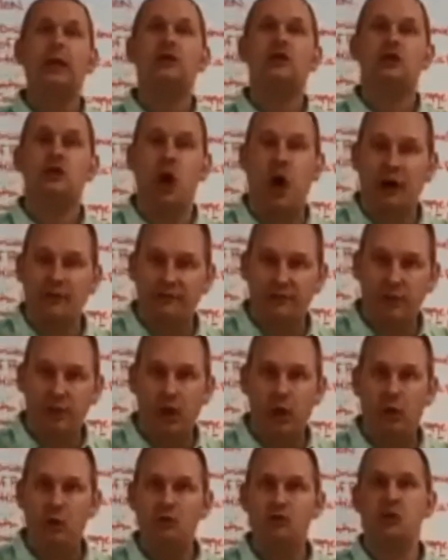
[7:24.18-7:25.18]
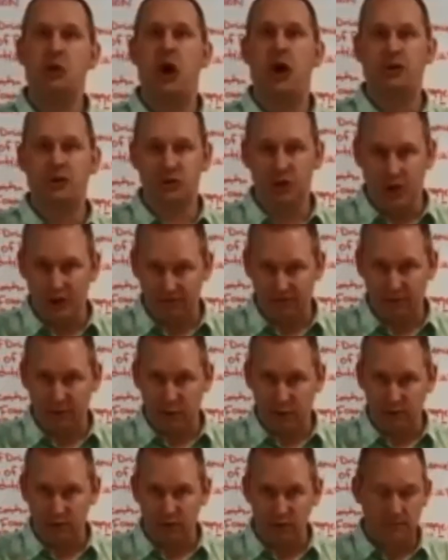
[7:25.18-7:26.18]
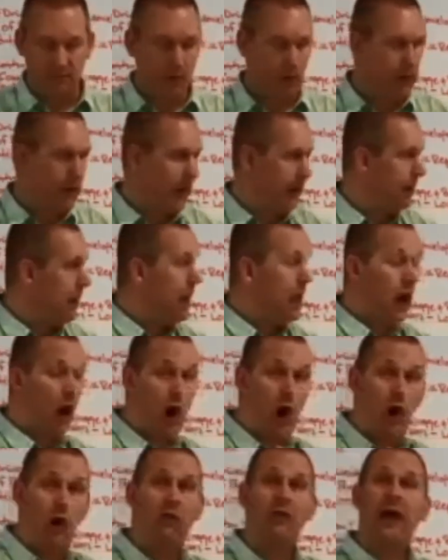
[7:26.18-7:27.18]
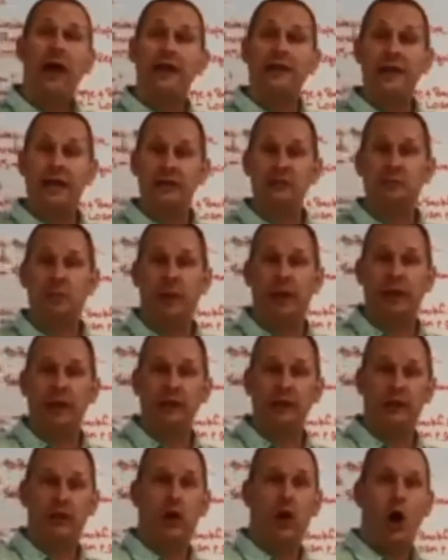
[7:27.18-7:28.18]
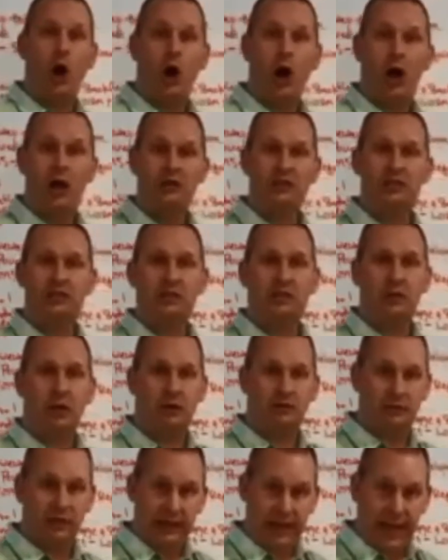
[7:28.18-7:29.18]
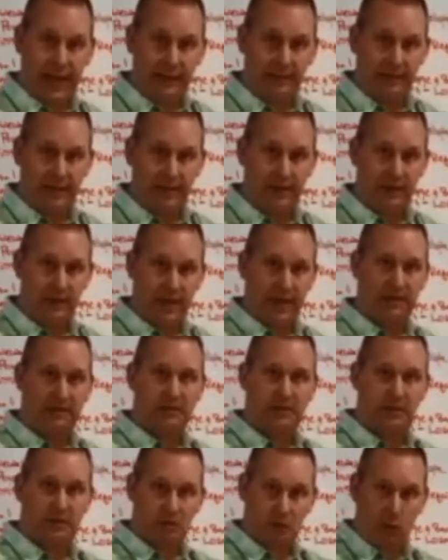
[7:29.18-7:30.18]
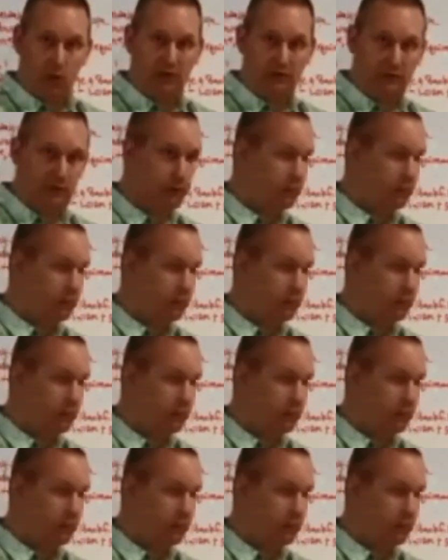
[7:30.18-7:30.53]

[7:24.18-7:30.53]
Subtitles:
soft close, not soft close, okay? All that does play into the cost of the cabinet, hence the square